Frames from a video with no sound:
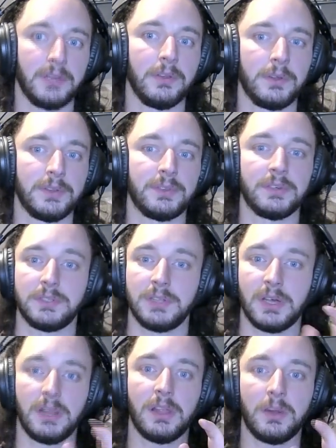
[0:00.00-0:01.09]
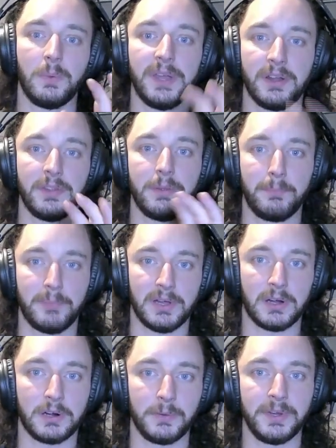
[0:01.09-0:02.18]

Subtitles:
Notice there's not a lot of weight on the bar.